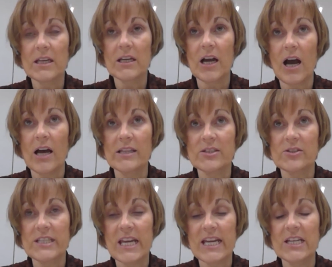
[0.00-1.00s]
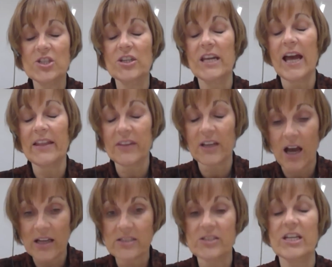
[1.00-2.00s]
consultation. At the
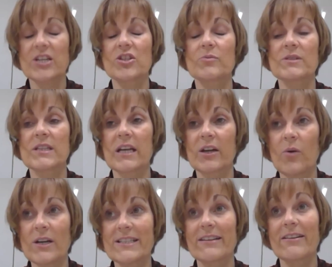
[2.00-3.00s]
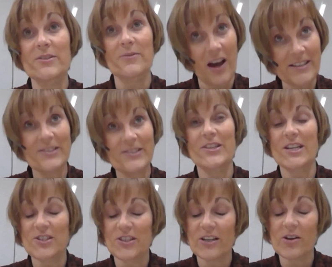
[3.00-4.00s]
consultation, there was quite a lot of
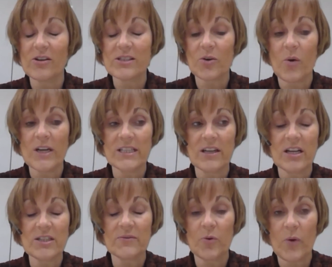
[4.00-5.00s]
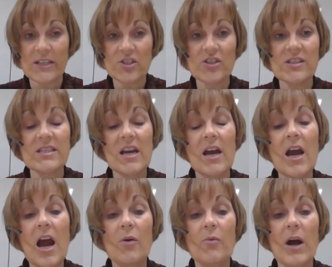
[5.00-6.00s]
consultation and also quite a lot of questions
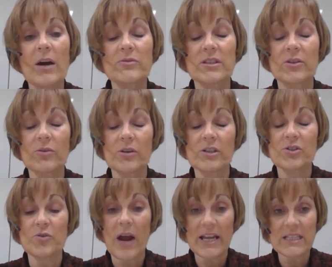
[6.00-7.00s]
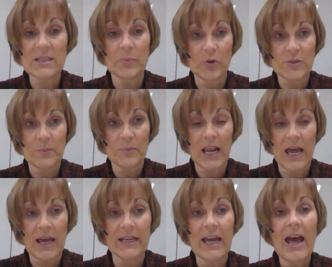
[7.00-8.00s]
around the local transport
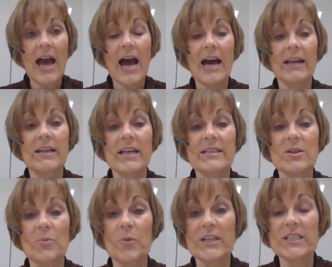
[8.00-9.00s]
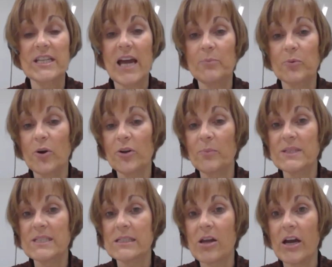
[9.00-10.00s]
plan, and so Brendan had brought up a
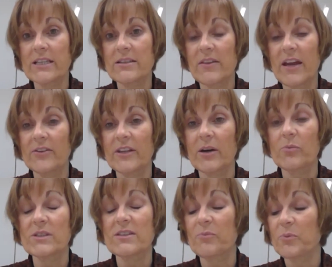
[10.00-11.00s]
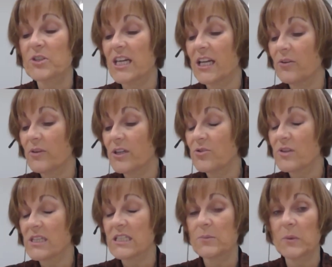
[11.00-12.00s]
slide there that was of particular
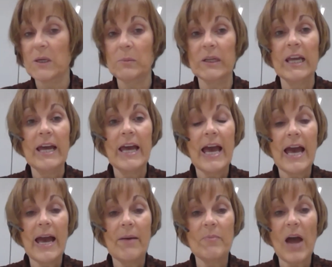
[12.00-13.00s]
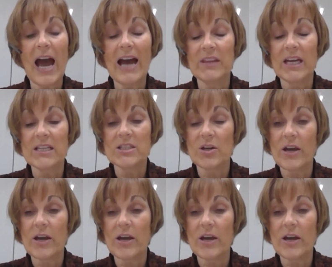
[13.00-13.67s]
interest to people at that